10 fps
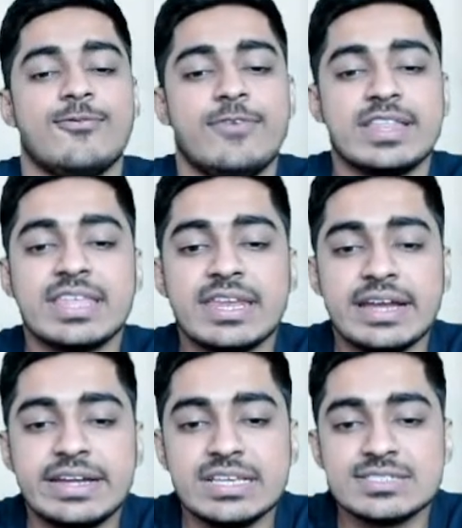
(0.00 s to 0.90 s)
whether
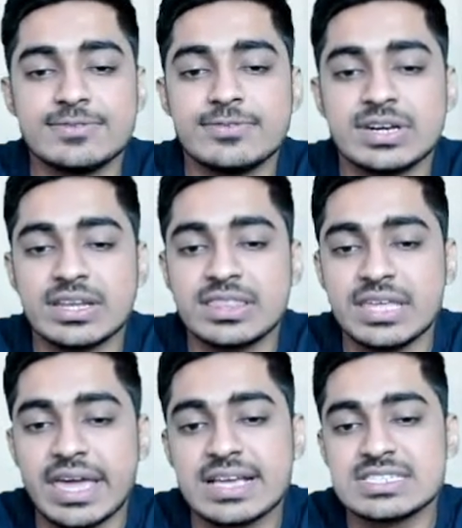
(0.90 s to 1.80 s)
it is worth
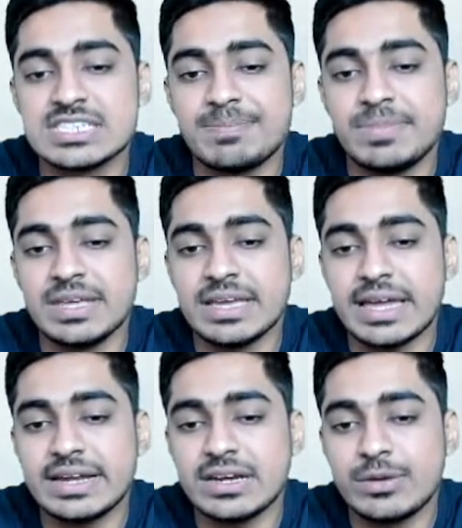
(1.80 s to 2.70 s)
accepting
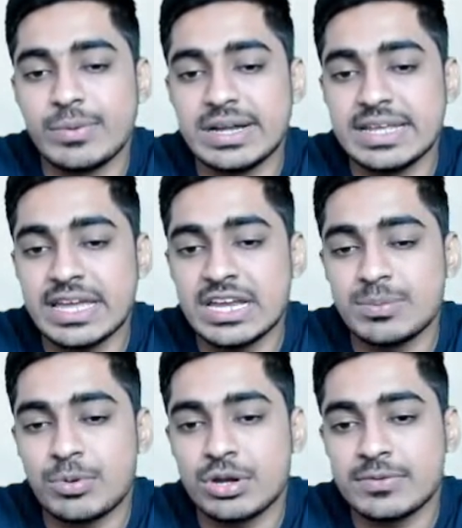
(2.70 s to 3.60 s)
at
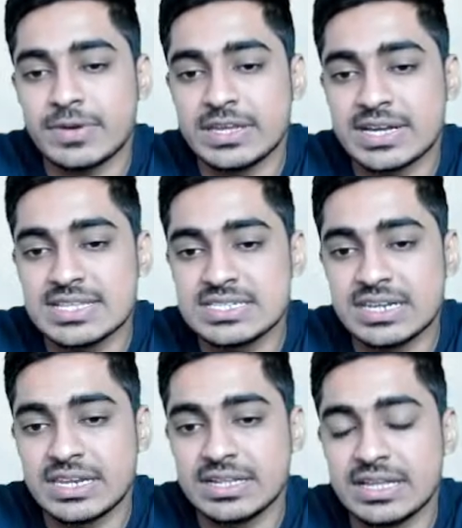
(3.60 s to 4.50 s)
28.5
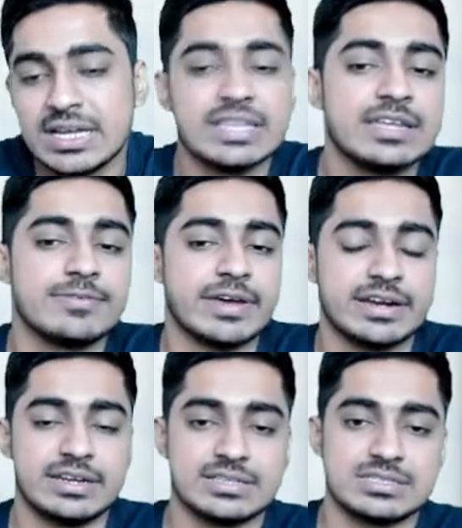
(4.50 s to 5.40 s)
considering the other
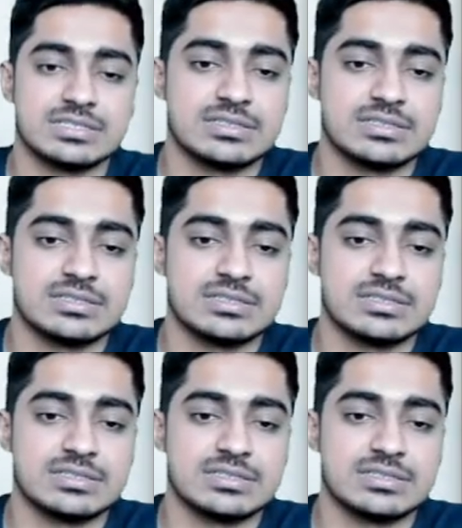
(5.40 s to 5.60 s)
factors.